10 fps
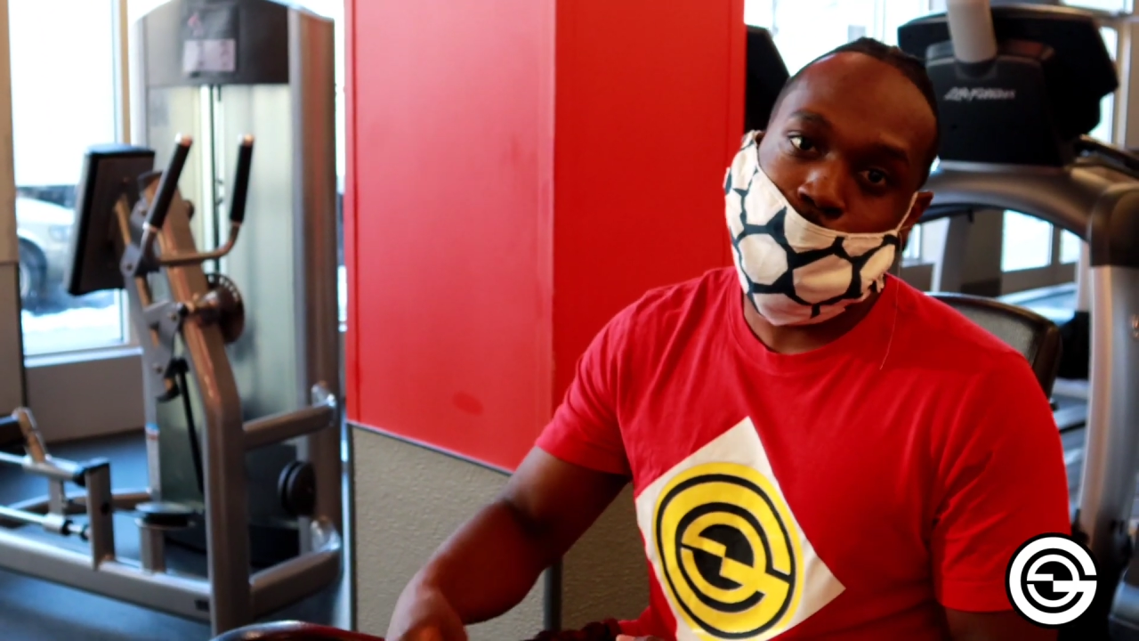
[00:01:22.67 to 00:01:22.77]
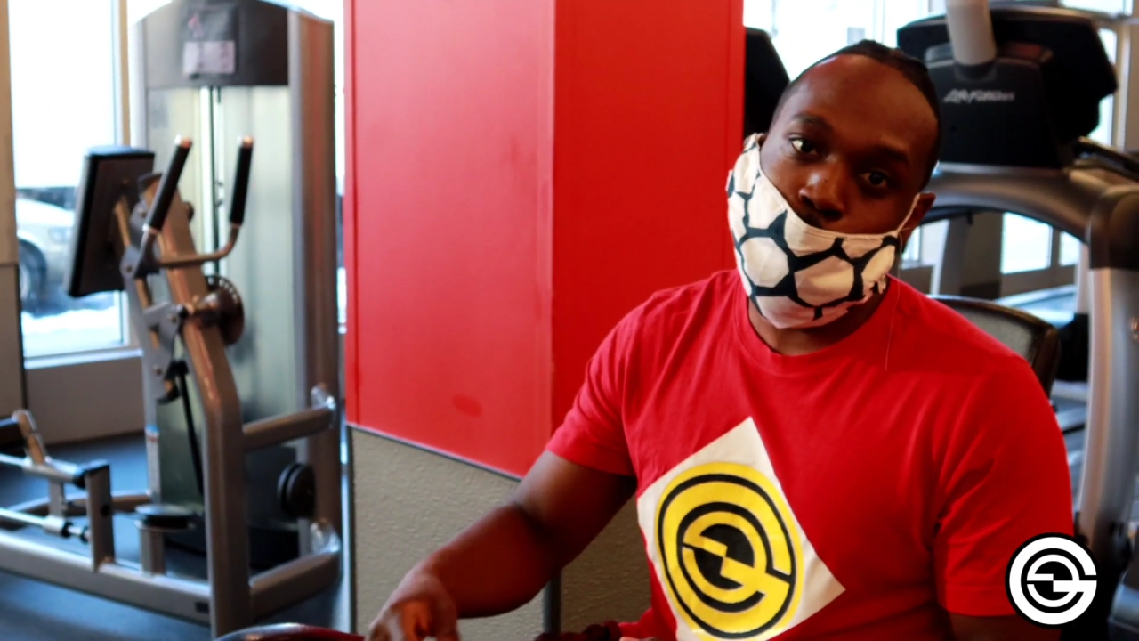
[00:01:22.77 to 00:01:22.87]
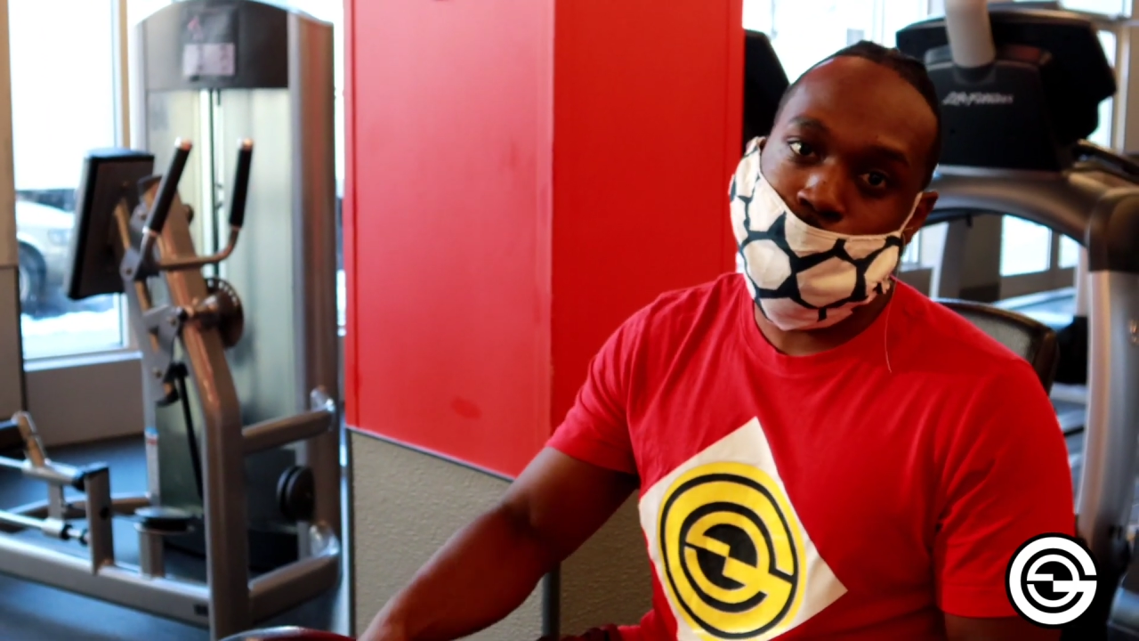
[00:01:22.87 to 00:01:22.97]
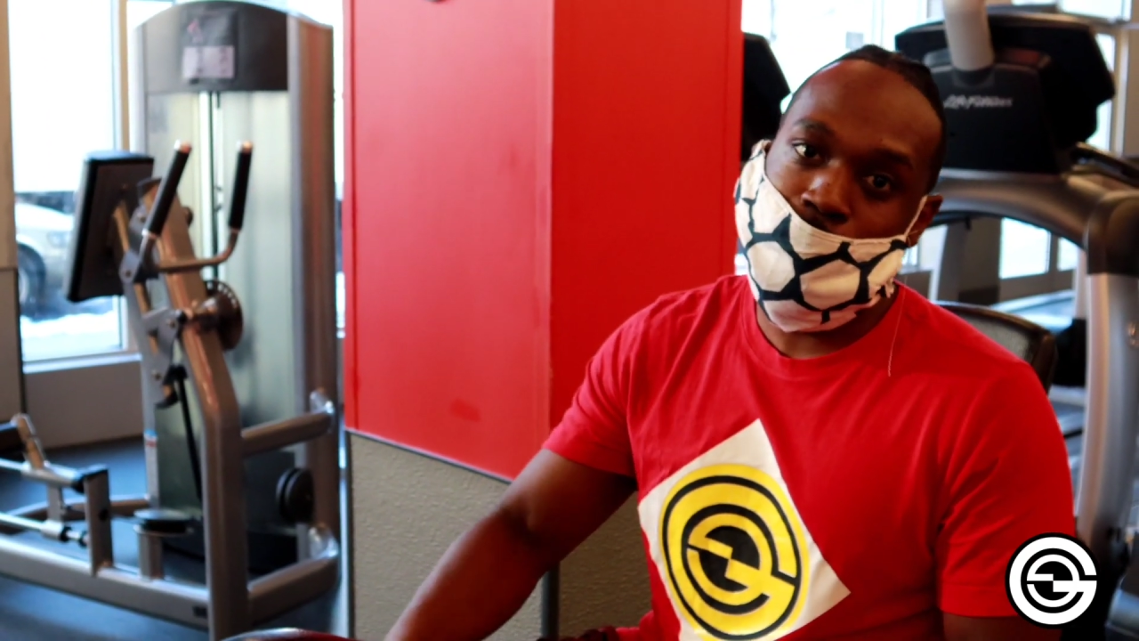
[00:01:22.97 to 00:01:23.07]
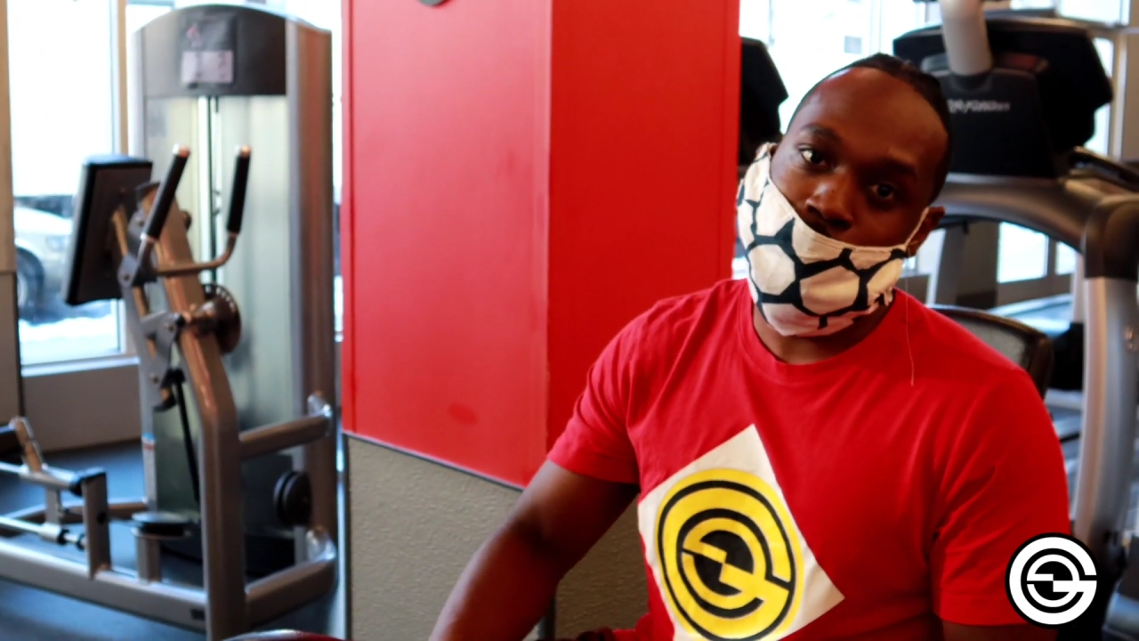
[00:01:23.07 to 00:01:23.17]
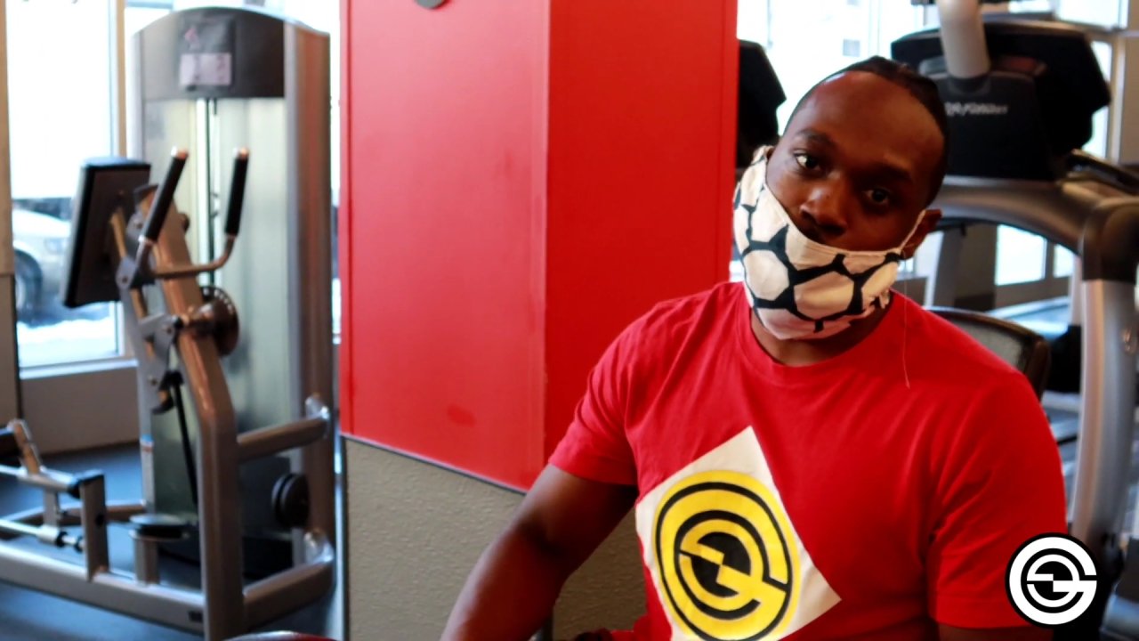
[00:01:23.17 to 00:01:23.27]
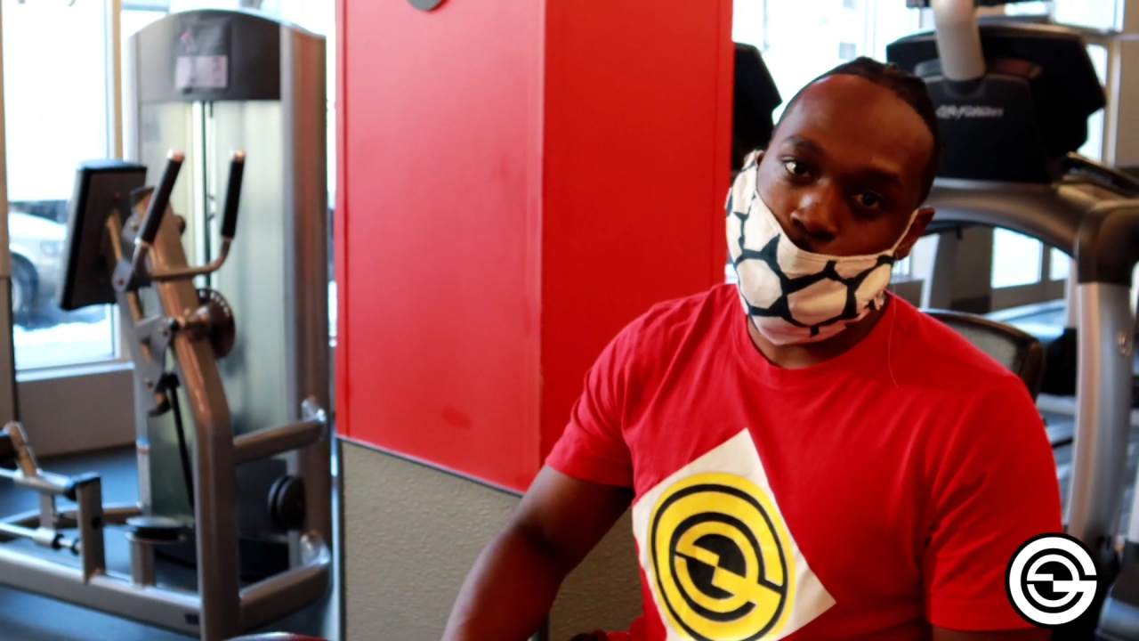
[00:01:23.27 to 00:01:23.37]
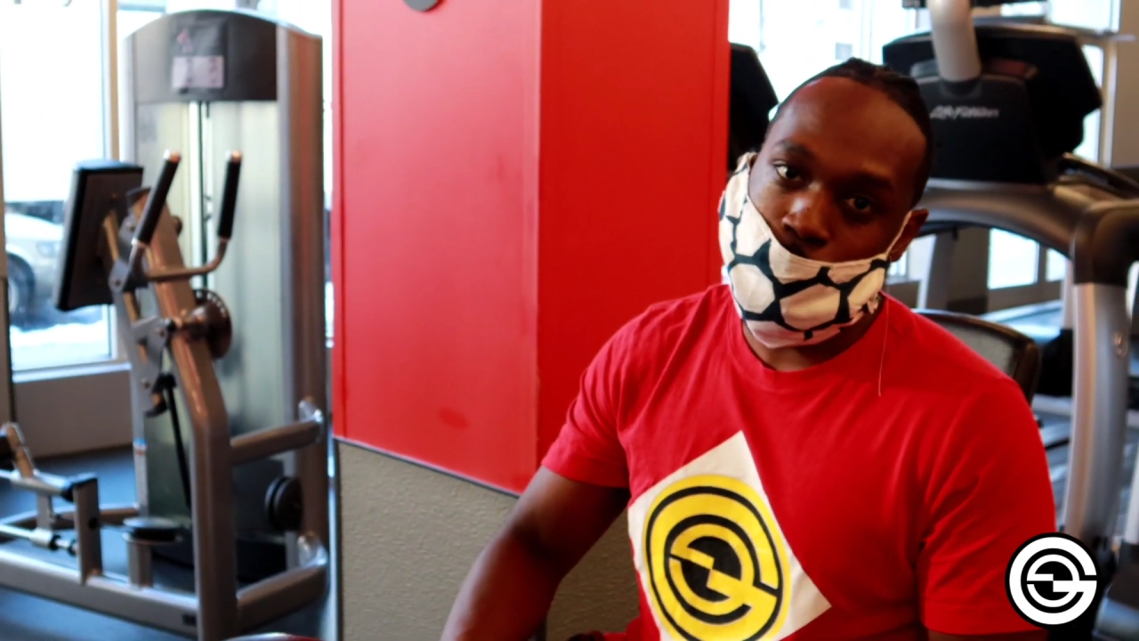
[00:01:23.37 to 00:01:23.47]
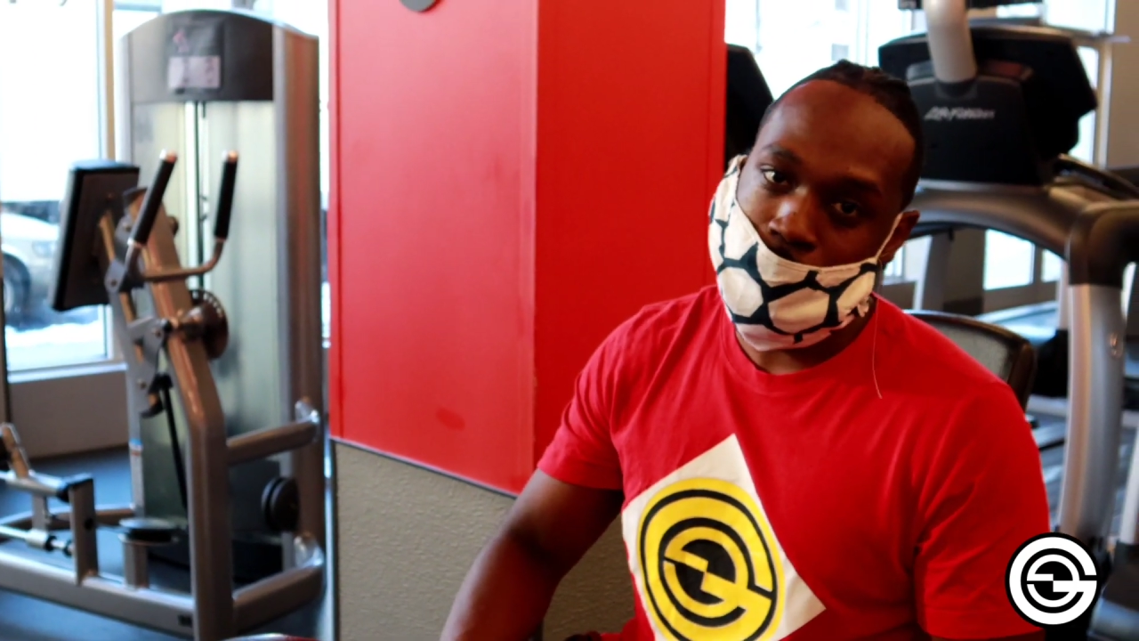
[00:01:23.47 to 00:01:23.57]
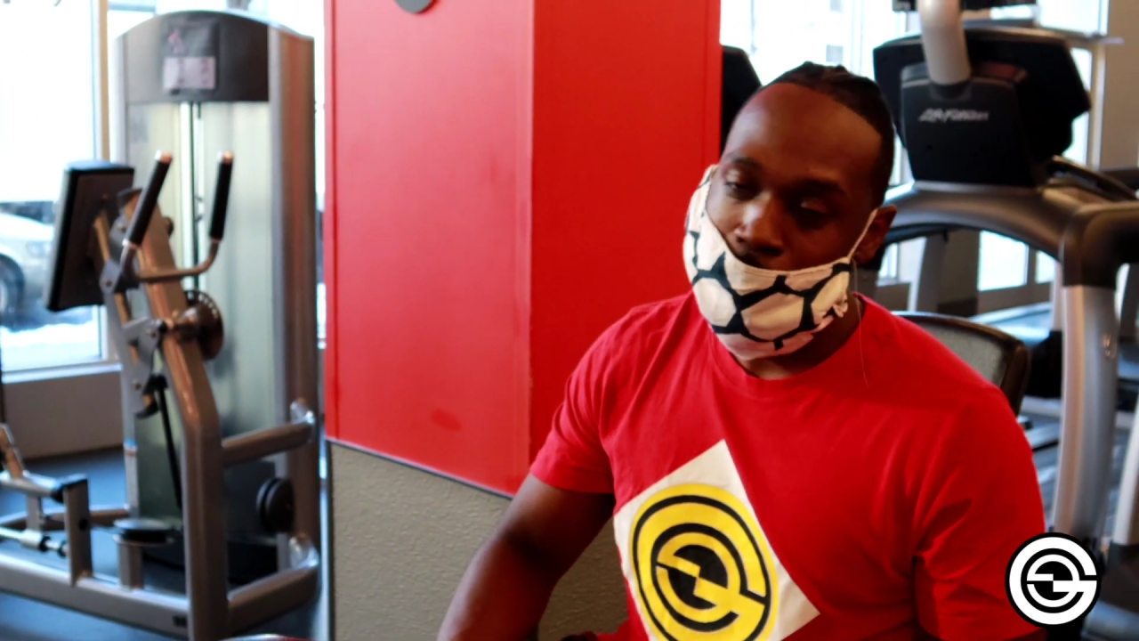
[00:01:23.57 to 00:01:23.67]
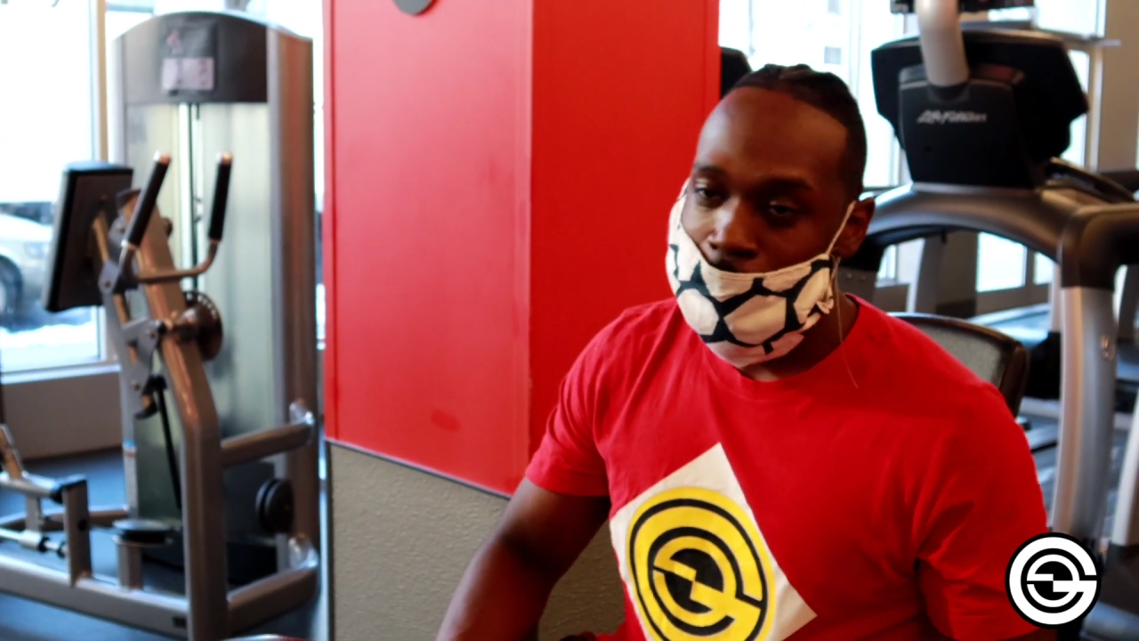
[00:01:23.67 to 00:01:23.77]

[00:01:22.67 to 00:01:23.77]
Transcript: 210 real quick.